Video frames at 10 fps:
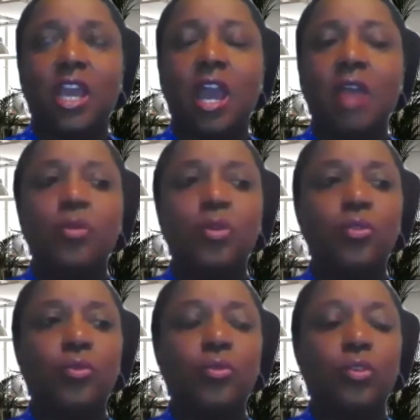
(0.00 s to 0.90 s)
I
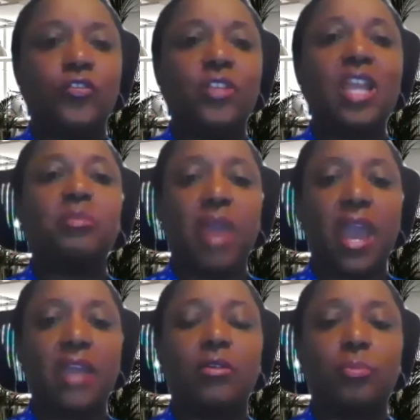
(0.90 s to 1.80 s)
will reflect
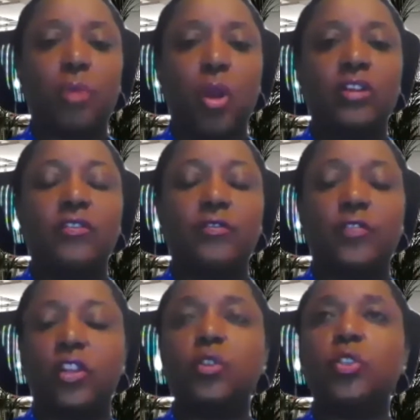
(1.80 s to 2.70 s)
back on part of,
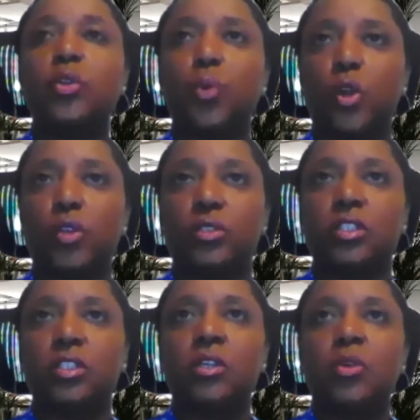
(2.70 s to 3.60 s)
for those who weren't
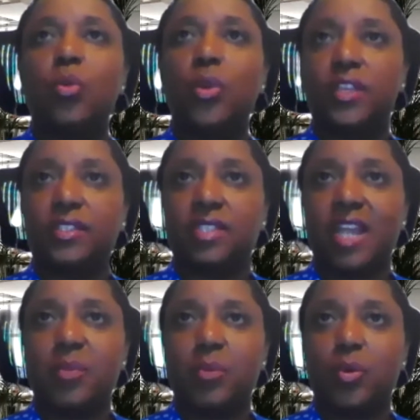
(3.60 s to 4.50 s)
with us in
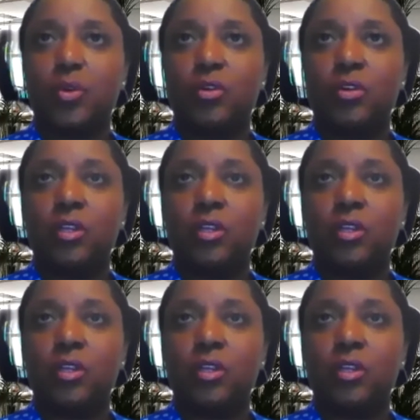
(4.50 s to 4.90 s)
April,